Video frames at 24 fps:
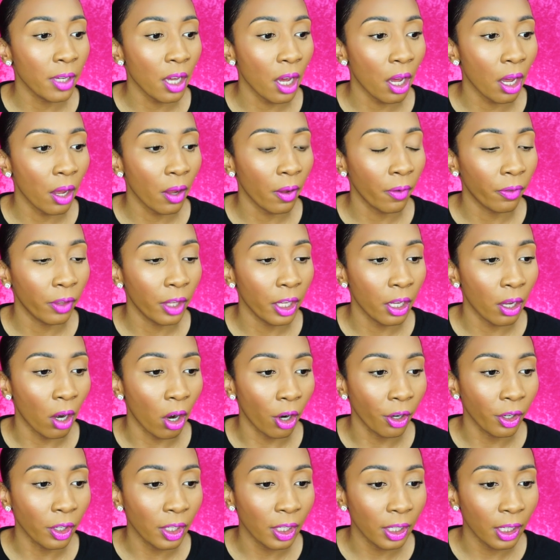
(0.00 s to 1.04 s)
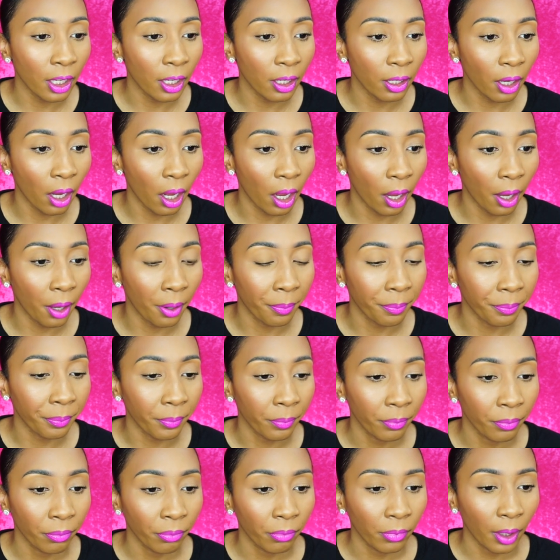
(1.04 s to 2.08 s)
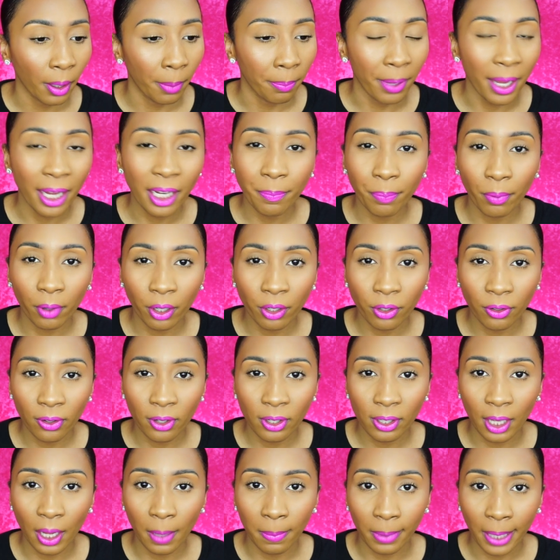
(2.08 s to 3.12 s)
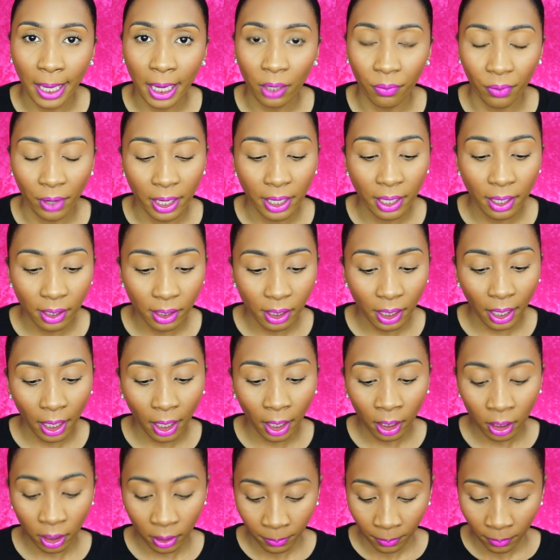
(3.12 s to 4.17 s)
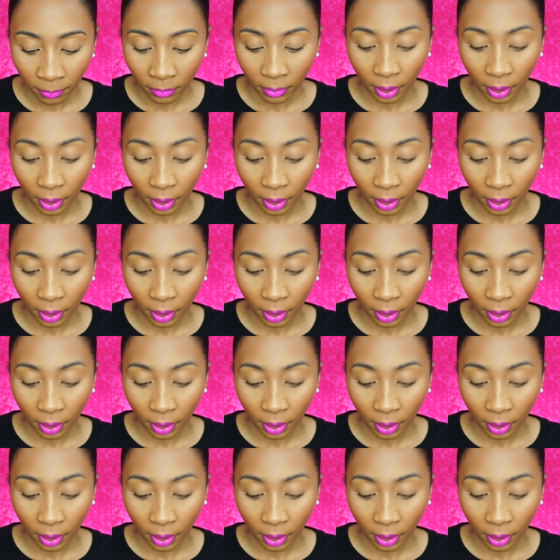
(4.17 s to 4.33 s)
of the Artisan baked bronzers that Black Radiance has.